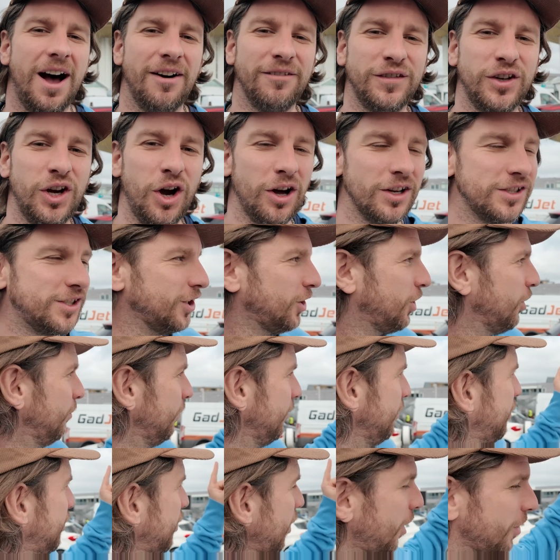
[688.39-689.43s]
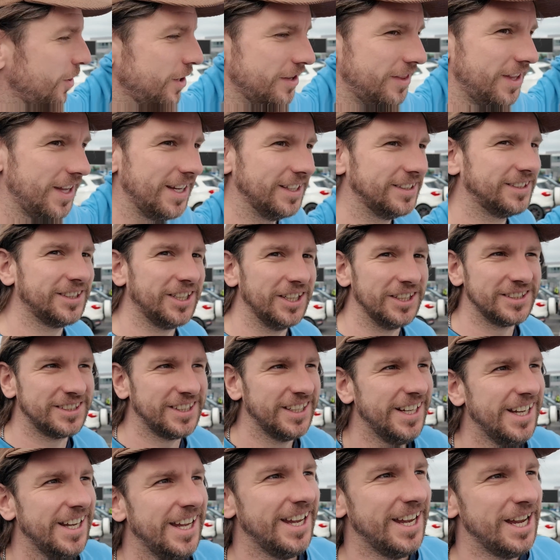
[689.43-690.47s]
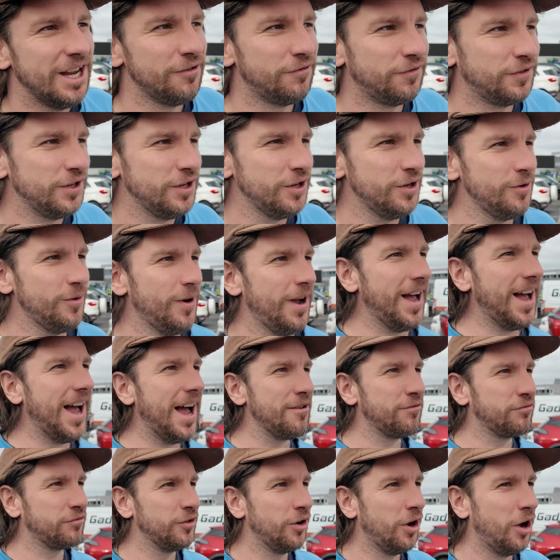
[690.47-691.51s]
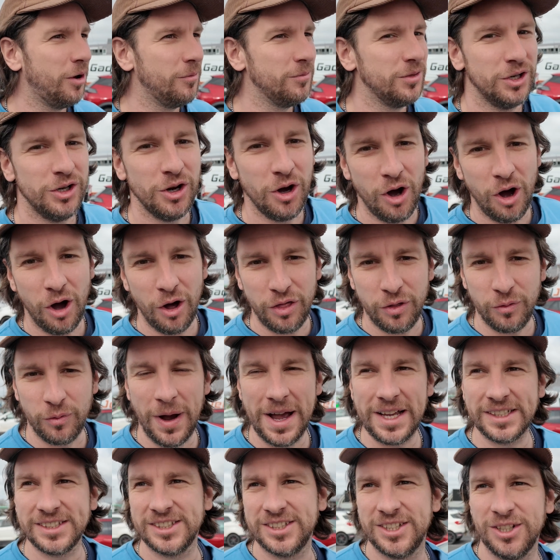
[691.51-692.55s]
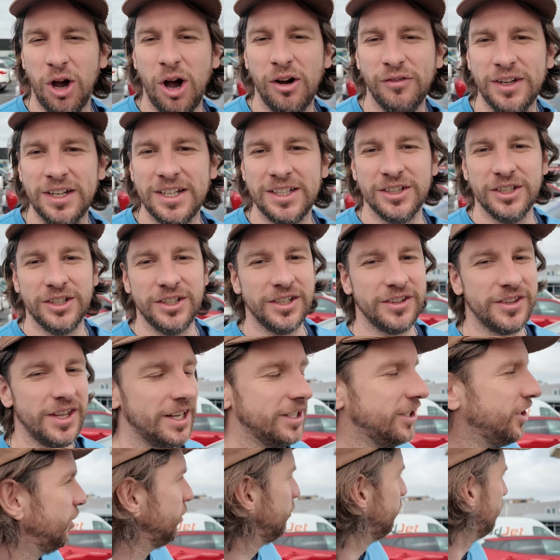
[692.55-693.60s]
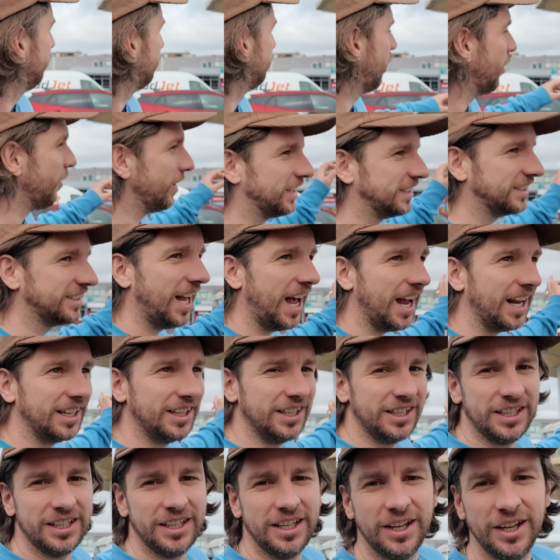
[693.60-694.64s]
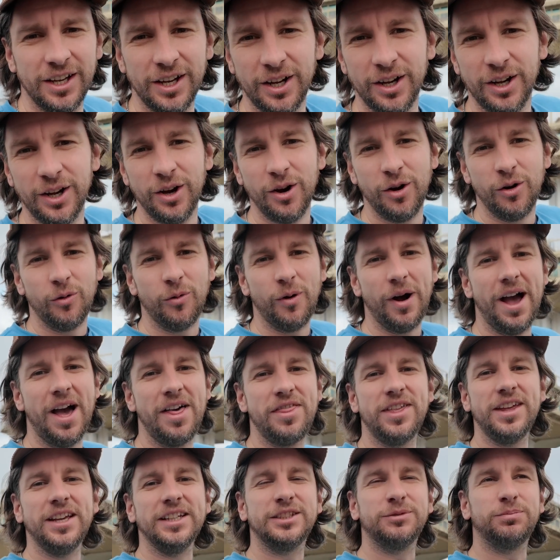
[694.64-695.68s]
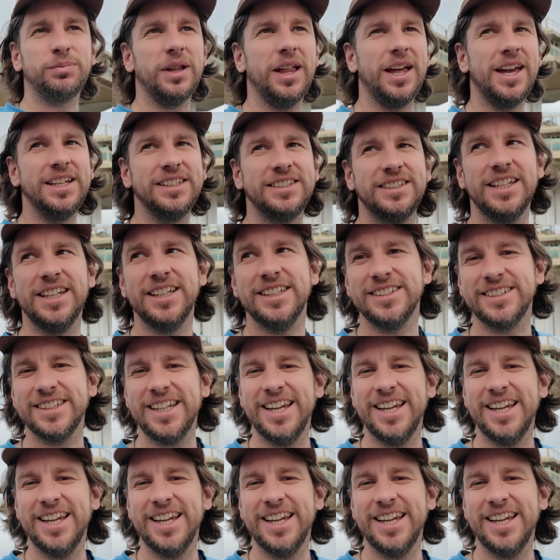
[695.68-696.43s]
I've got to come and show you this, because if you are from the northwest of England, then you will know exactly where this place is.